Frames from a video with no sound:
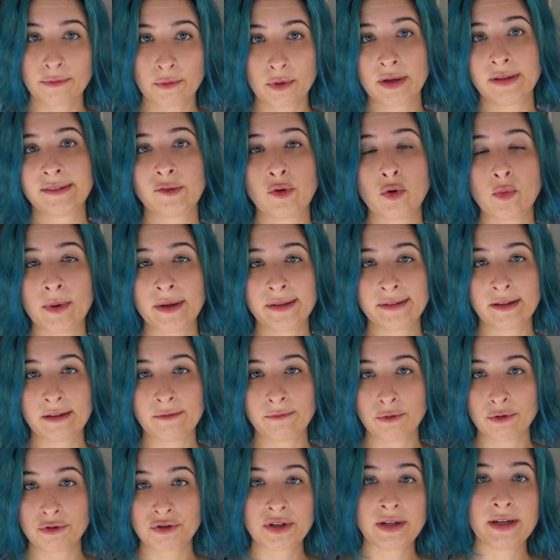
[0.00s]
for a school bus
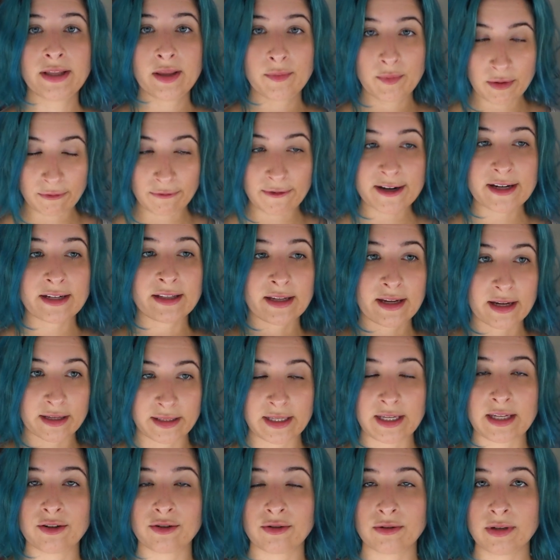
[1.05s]
conversion. And then we finally got
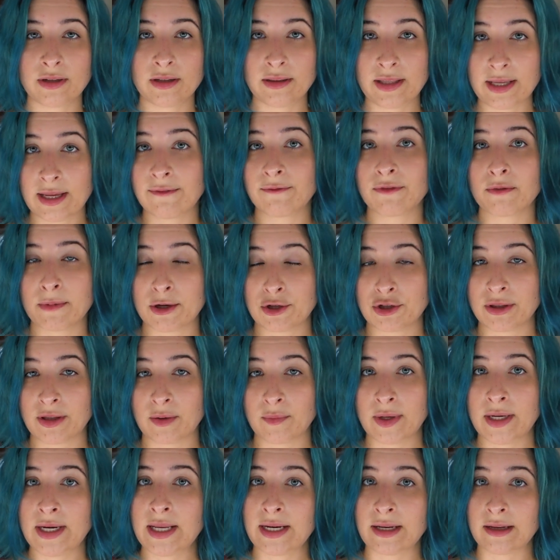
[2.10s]
the information
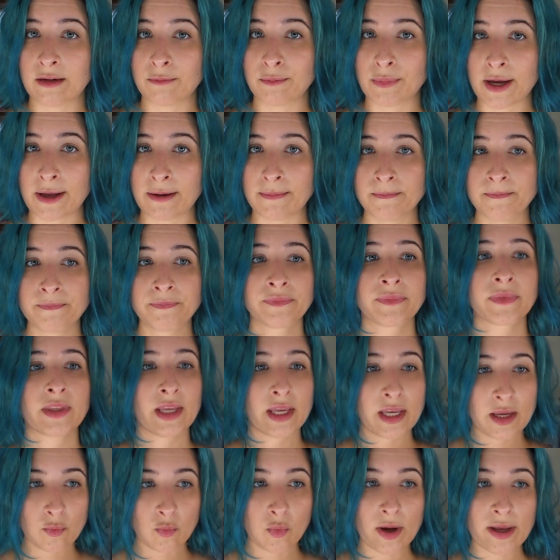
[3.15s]
that we needed, but
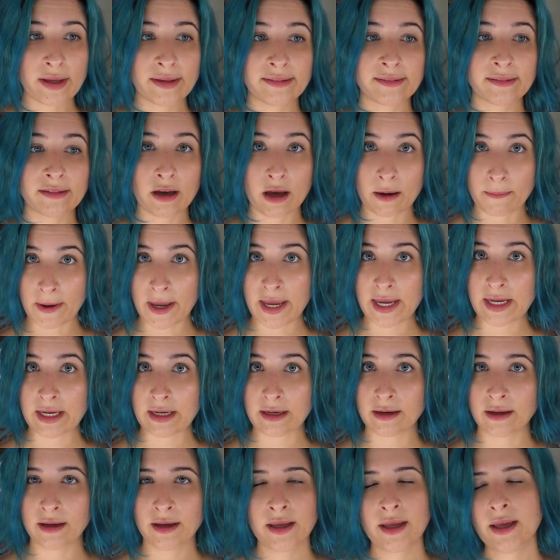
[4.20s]
it was a
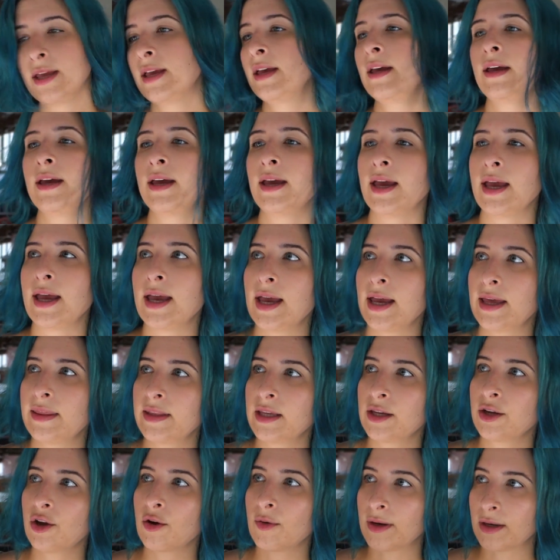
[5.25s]
pain. And
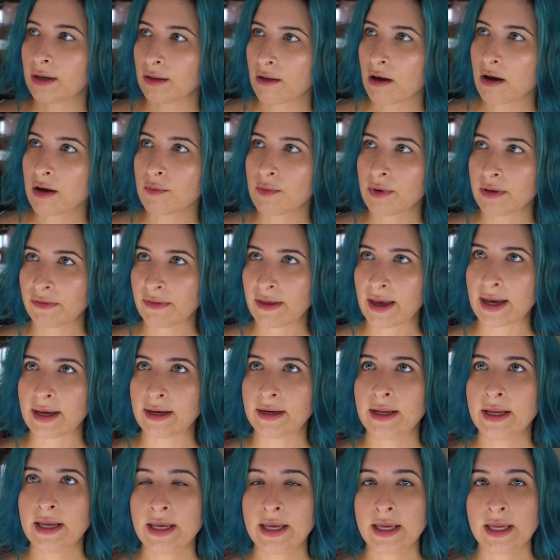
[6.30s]
then going along with
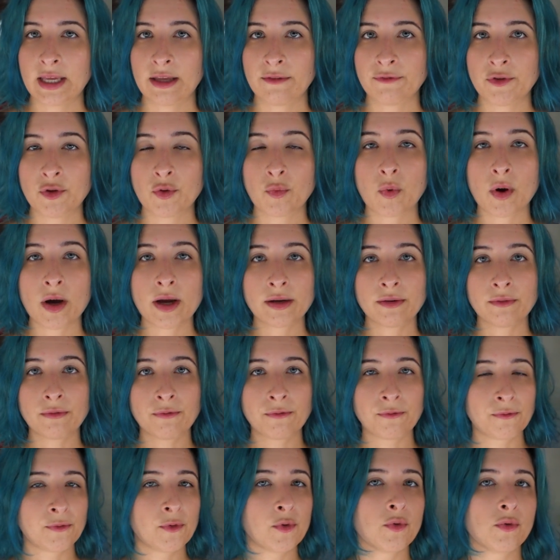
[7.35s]
that, if you want
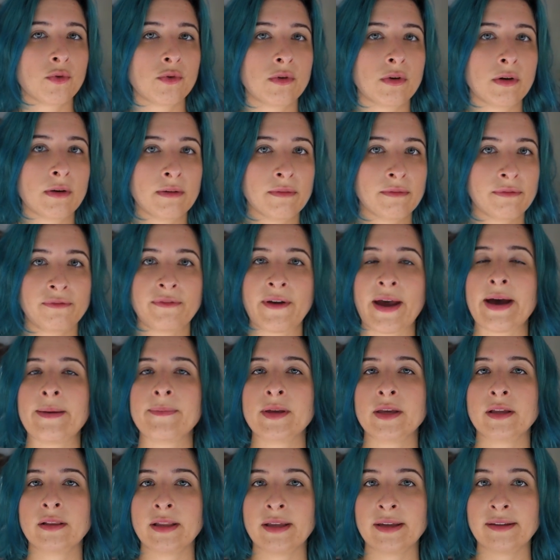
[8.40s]
full,
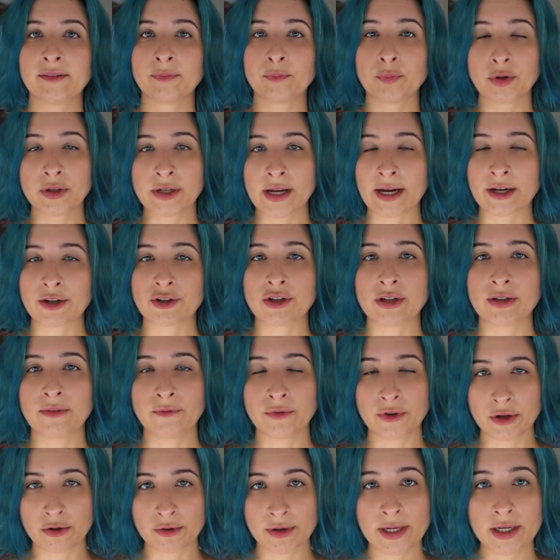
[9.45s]
fabulous protection
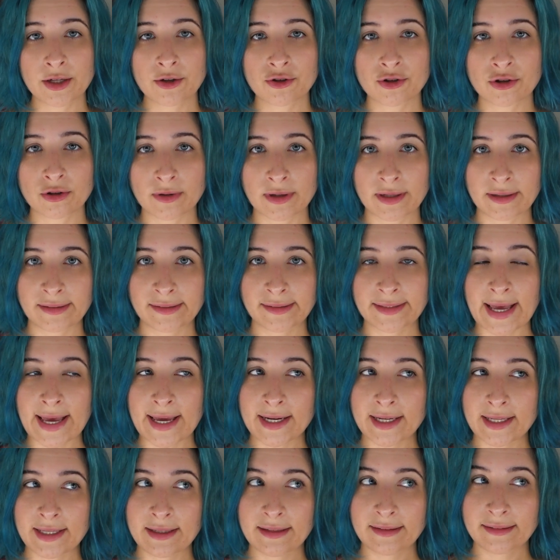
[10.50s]
for your insurance,
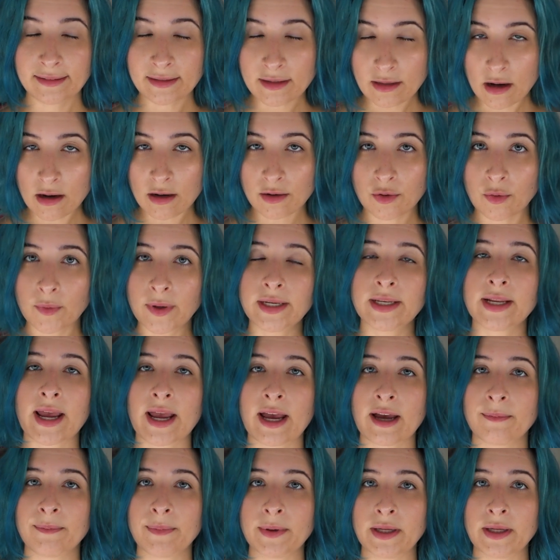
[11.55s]
that is not going to
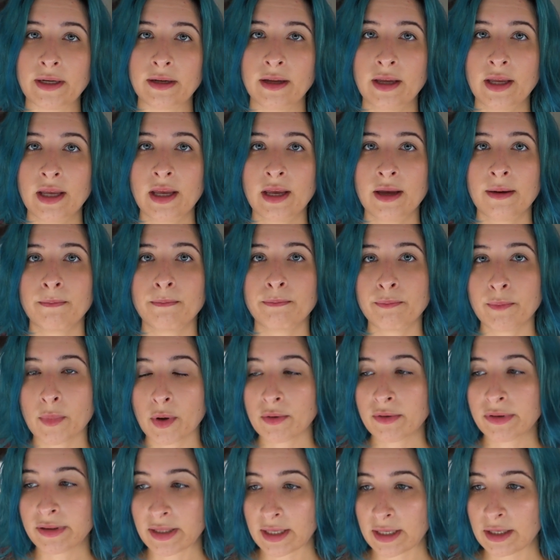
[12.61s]
happen.
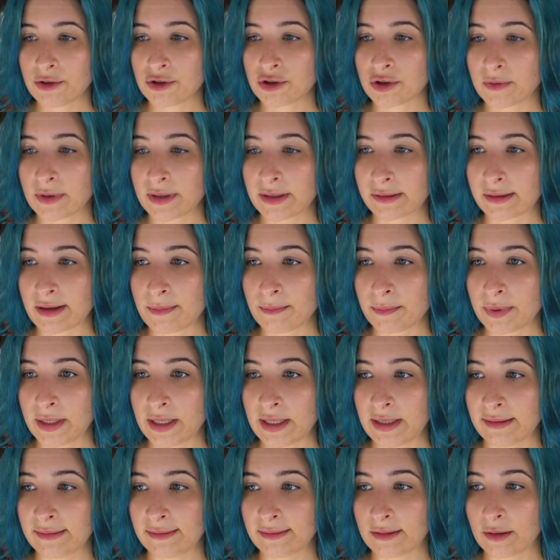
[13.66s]
Most insurance
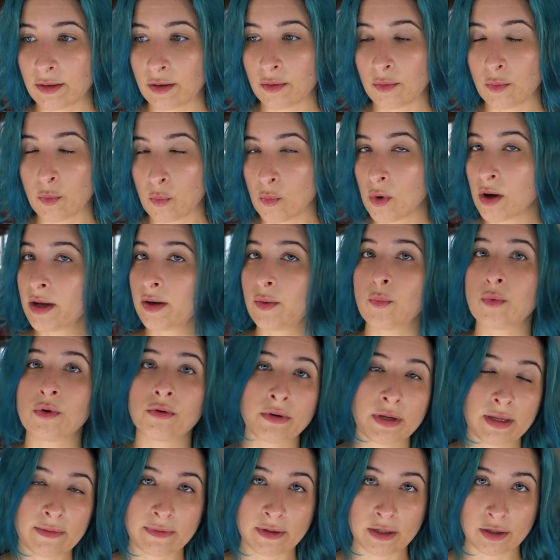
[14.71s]
companies, one,
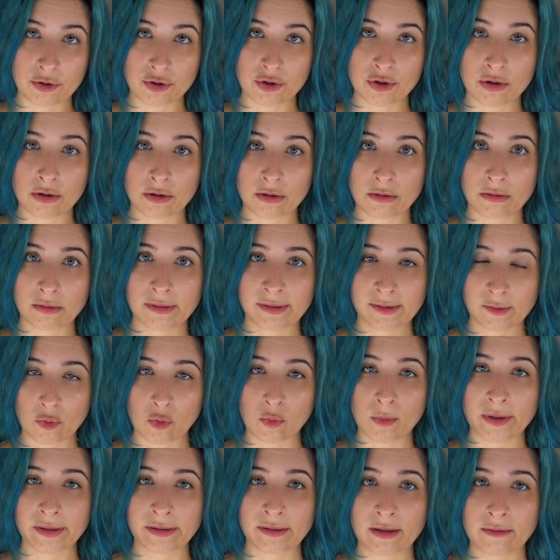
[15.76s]
won't even insure school
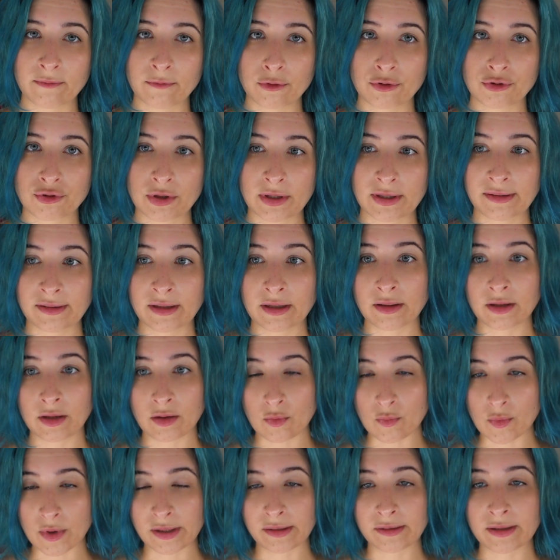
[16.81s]
bus conversions, and then
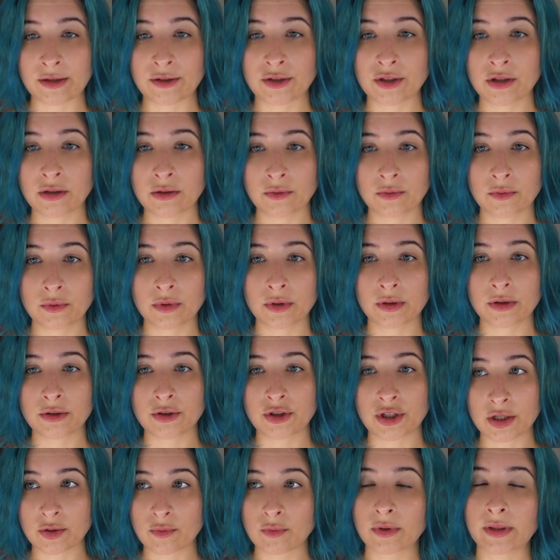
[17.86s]
the ones that do
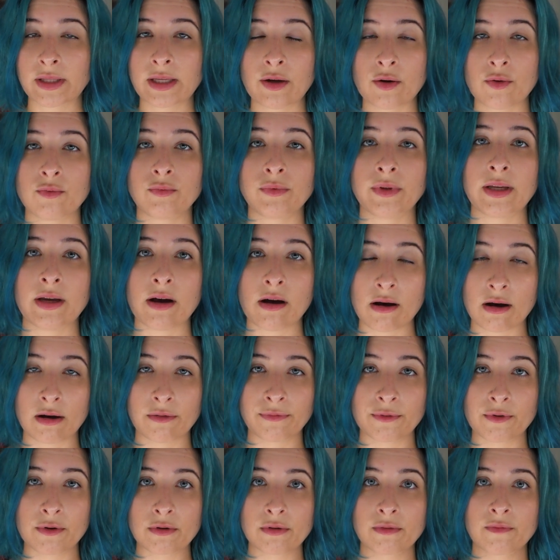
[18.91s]
generally only
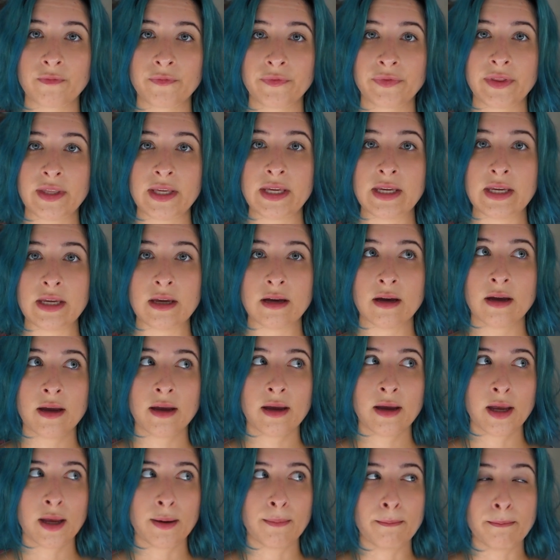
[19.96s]
offer the
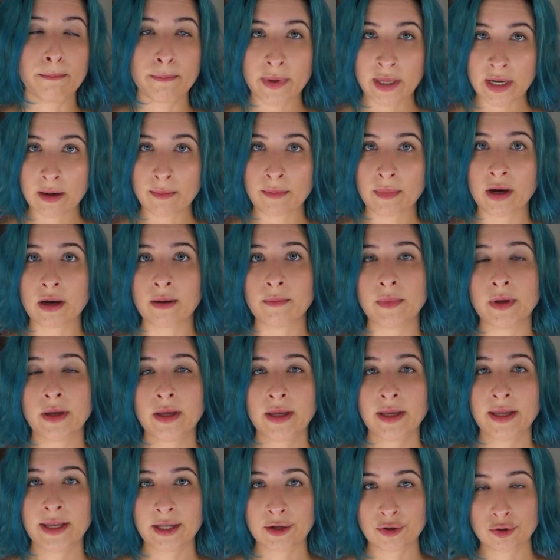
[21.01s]
minimum
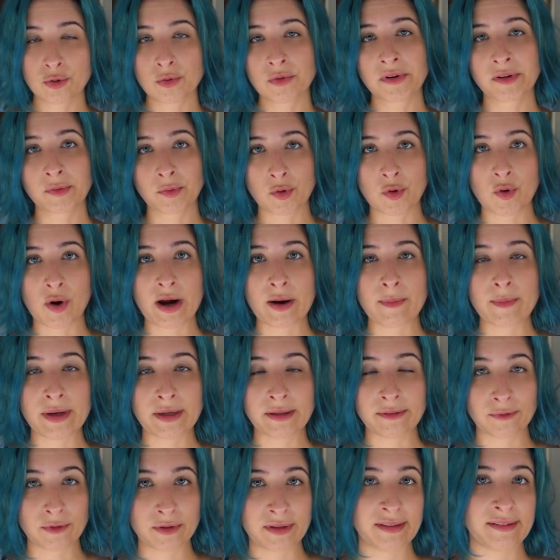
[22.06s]
insurance
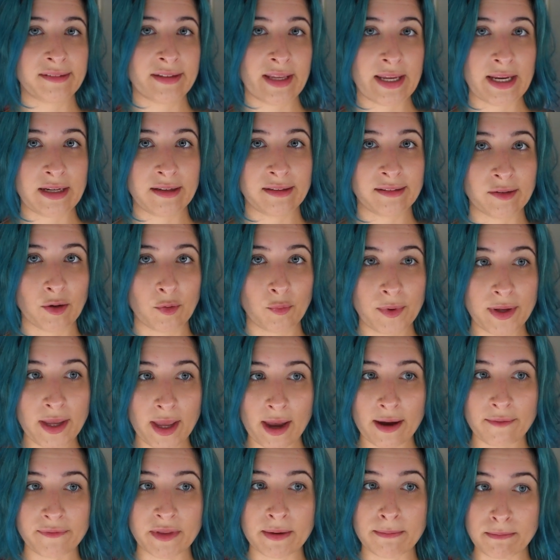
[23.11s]
requirements for the state. So we
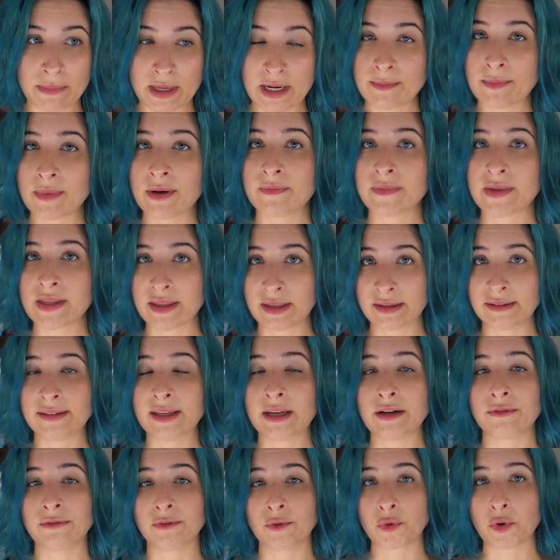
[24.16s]
have the minimum that the
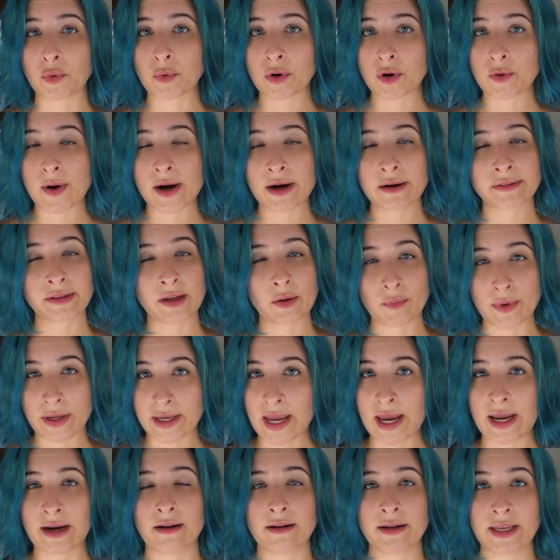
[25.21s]
state of Florida requires, and we
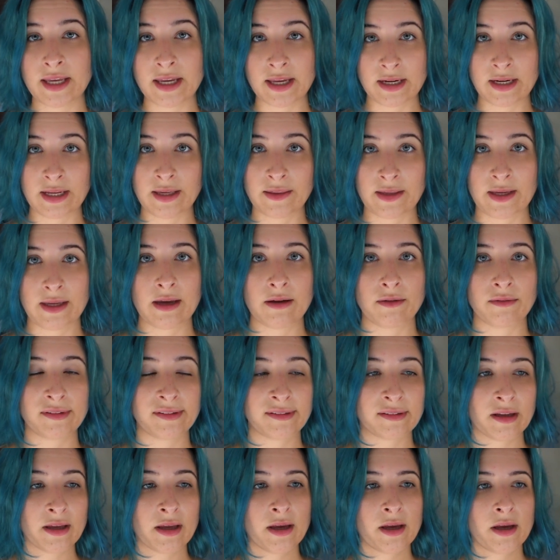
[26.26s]
cannot get anything
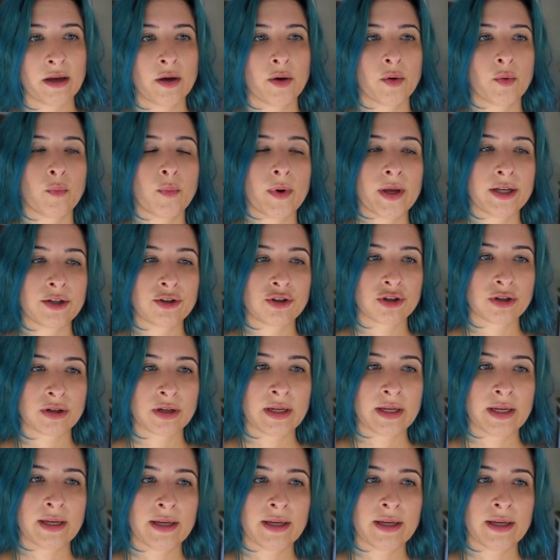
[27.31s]
else, which,